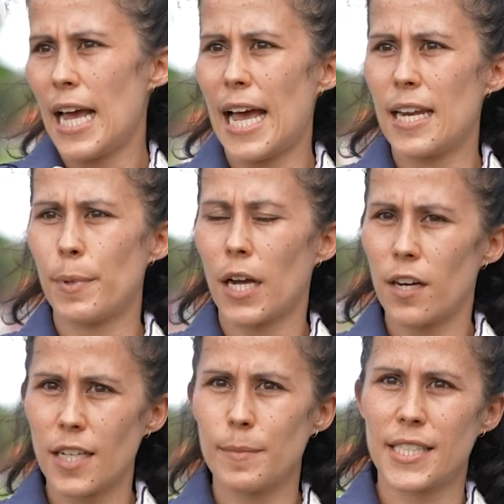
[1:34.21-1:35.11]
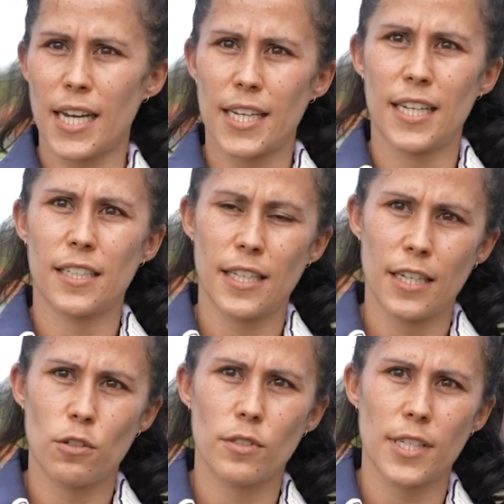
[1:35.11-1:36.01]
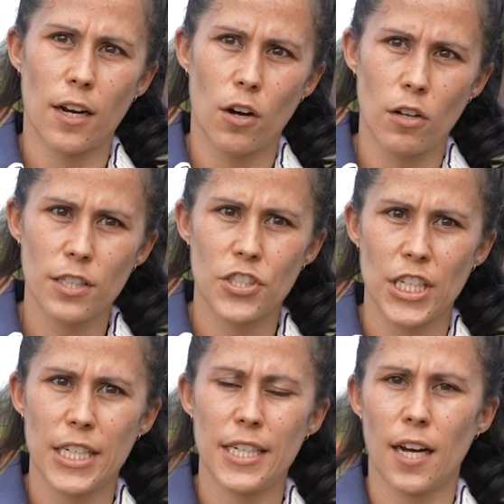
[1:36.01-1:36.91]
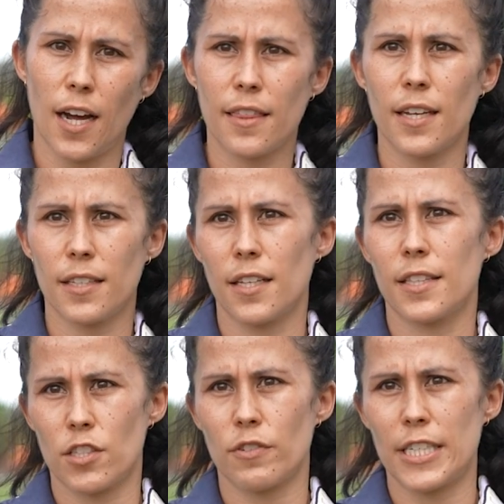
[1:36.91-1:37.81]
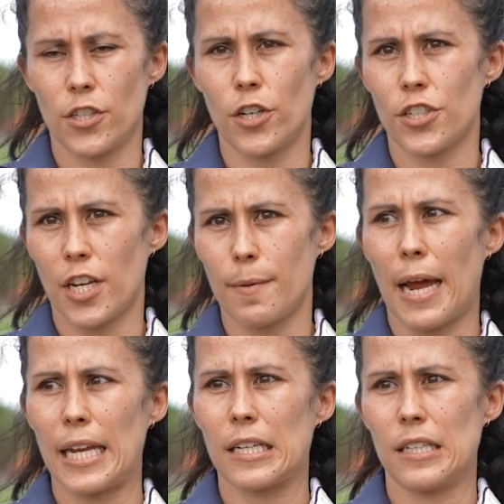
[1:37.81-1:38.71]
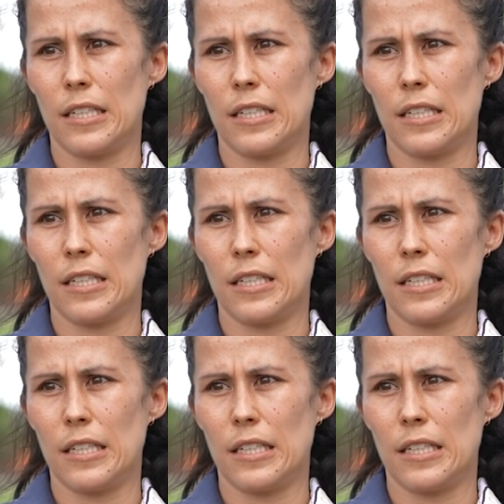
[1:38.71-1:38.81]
and because I'm studying clinical psychology, I think that this research can make